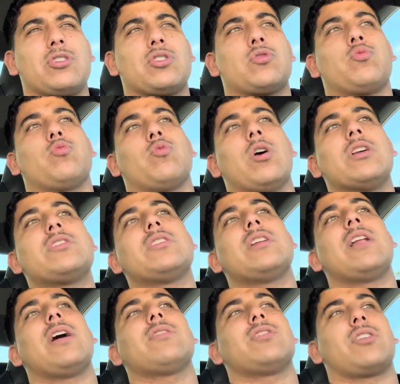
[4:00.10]
just rusted
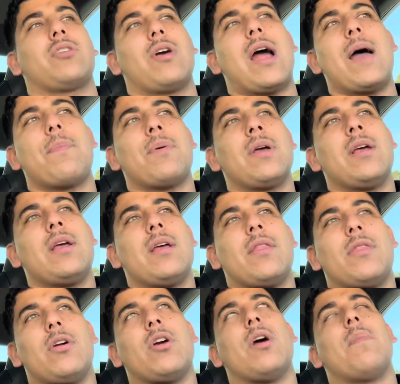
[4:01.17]
out to crap,
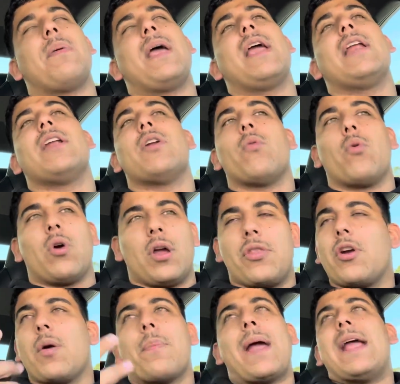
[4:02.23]
they're a pain to work
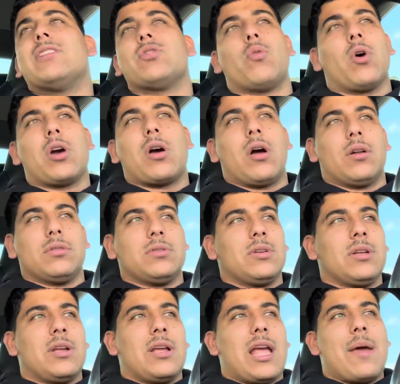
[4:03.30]

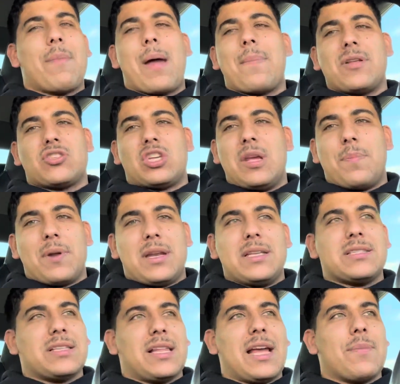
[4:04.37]
on. It might be cheap and
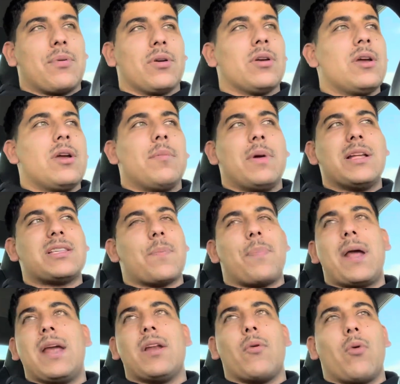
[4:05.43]
easy labor, but it's a
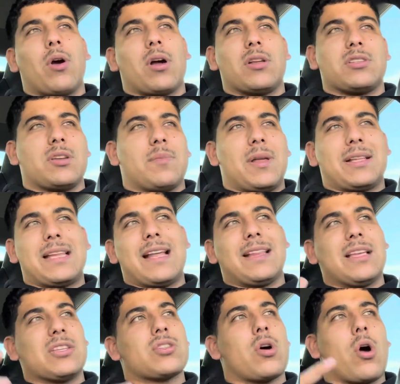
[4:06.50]
pain to work on something like that.
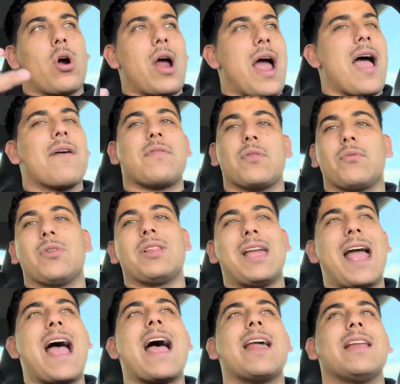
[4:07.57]
This car, I haven't really
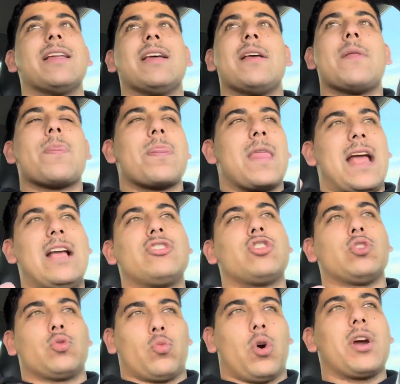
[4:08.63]
had
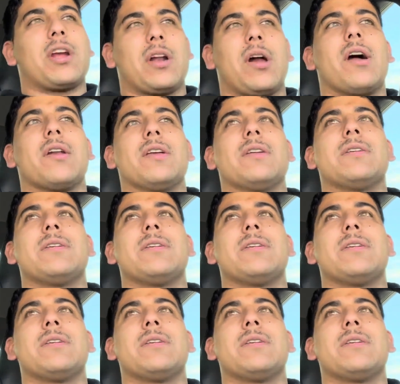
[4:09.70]
issues working on it.